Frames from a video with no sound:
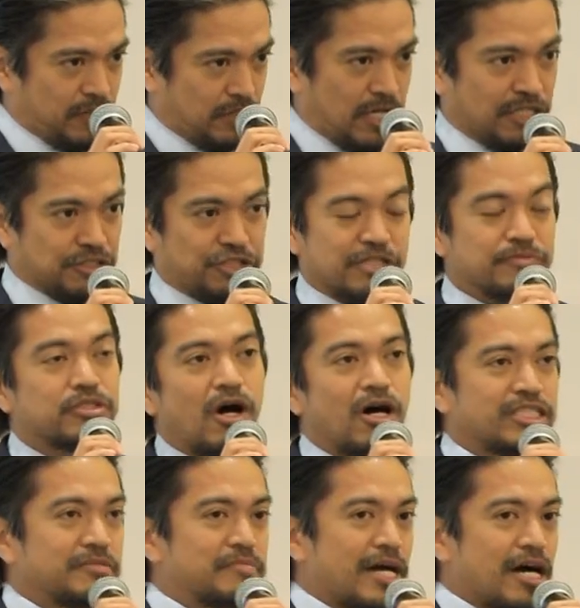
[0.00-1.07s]
Uh, Jim
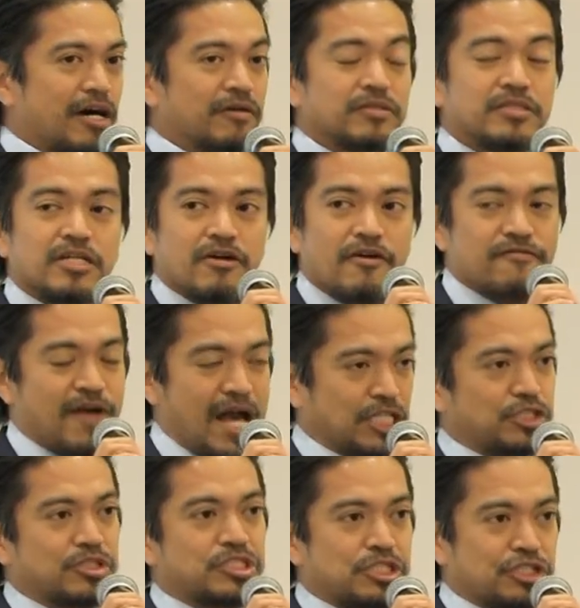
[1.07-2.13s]
talked about
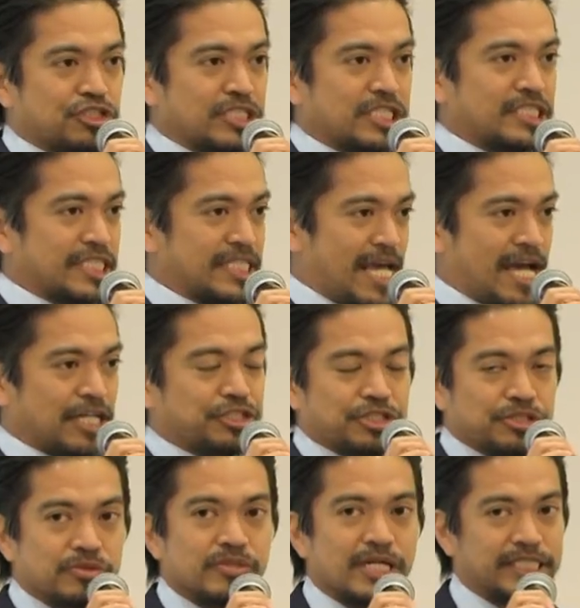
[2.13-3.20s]
value addition in the
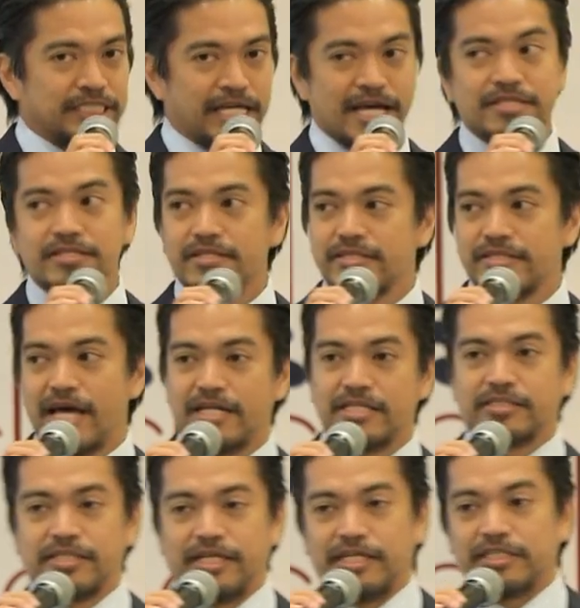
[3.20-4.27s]
cashew. Again, that
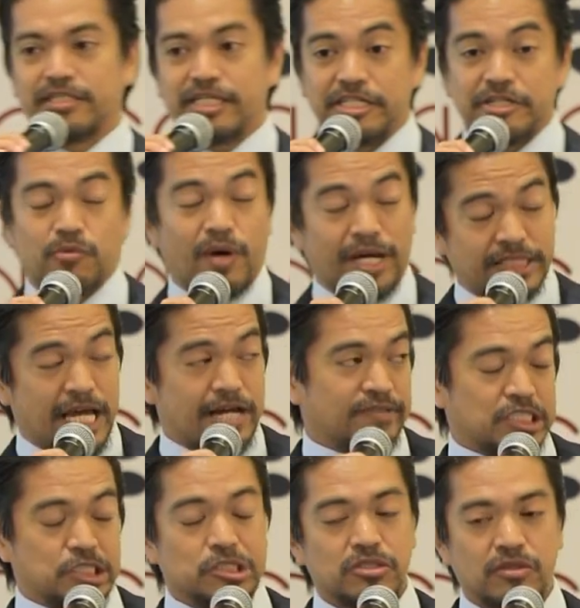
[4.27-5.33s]
is a key West
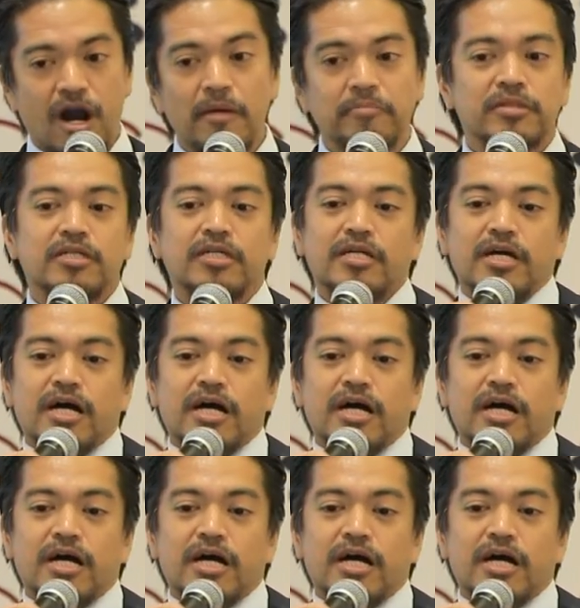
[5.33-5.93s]
African crop.